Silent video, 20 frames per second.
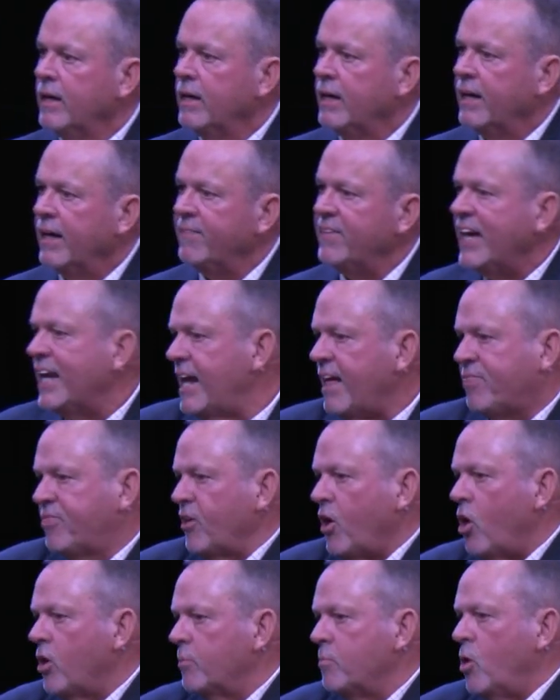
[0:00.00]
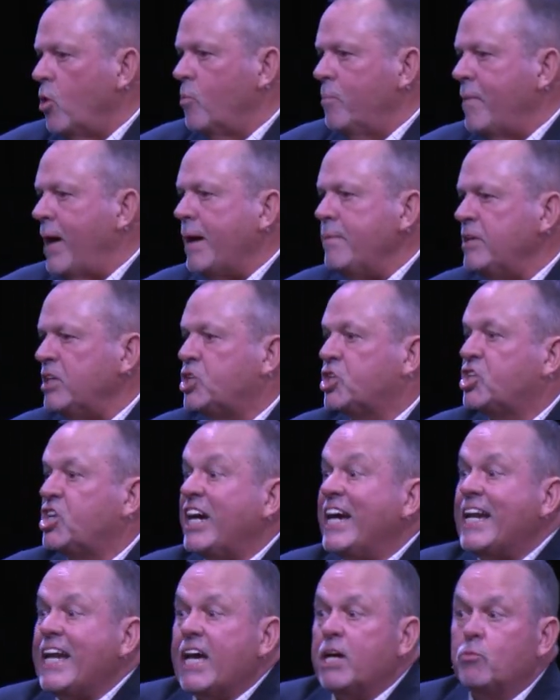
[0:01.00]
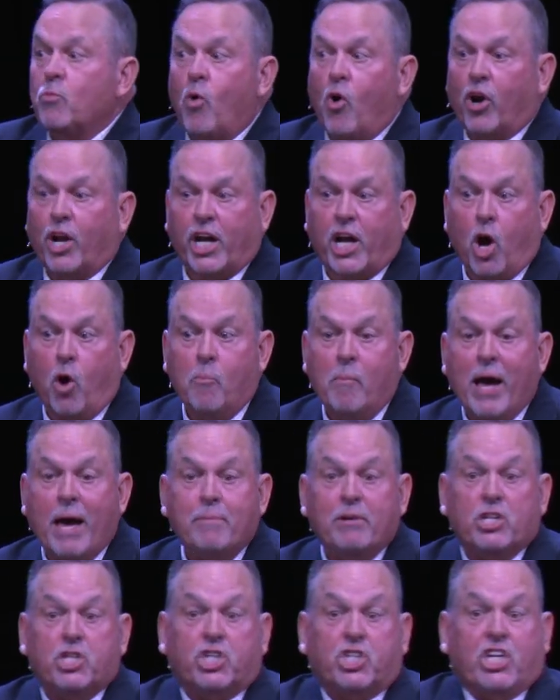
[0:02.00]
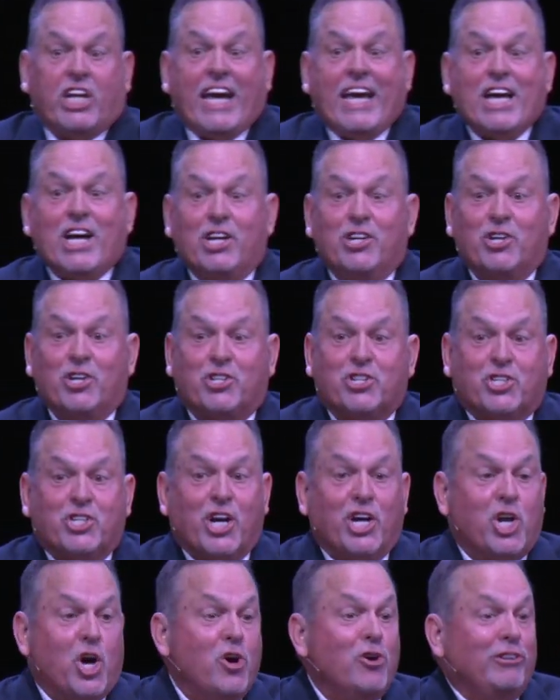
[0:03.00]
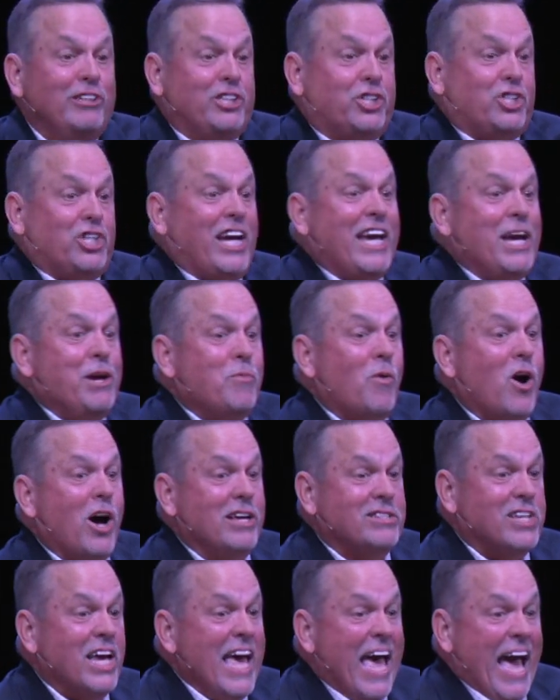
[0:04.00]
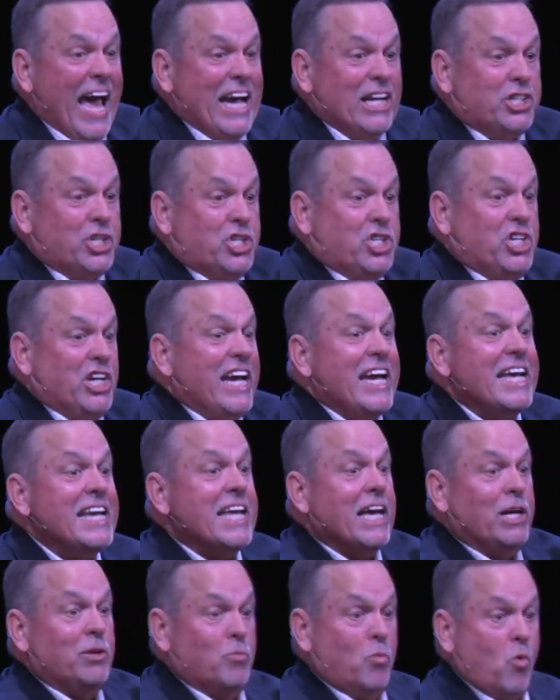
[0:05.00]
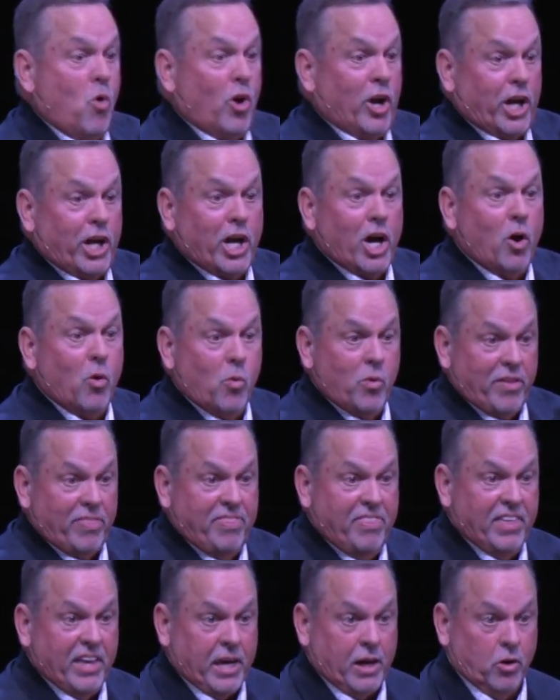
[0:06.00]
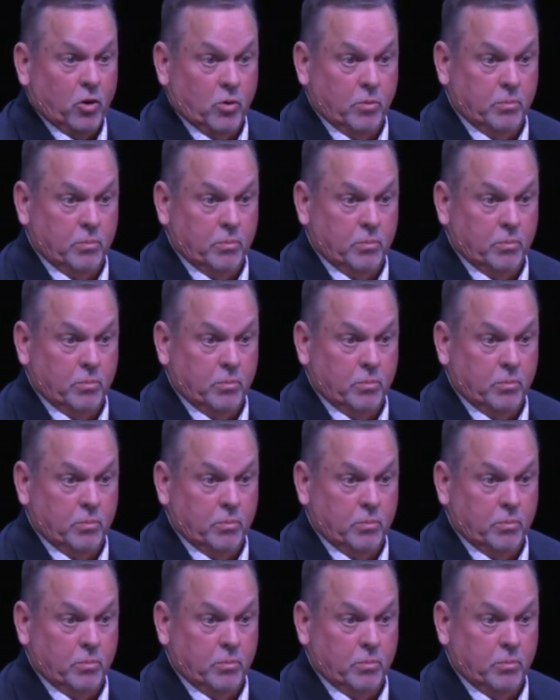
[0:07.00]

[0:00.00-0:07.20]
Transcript: And then I thought, well, maybe she didn't want to go. Maybe she understood who she was and she didn't want to go with them.